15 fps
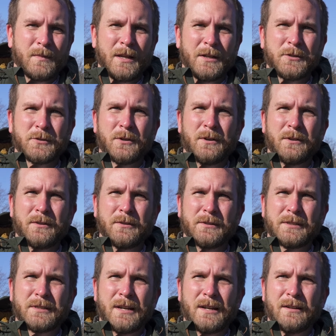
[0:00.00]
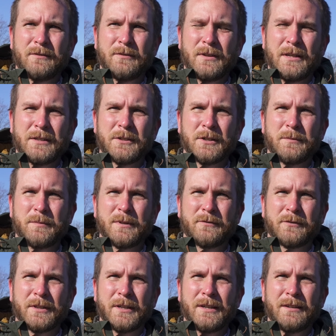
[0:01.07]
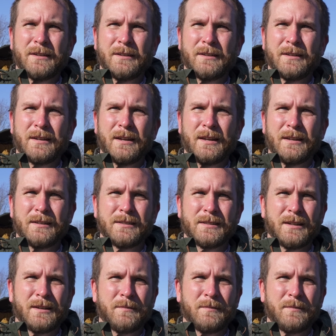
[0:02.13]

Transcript: draw those kind of interpretively and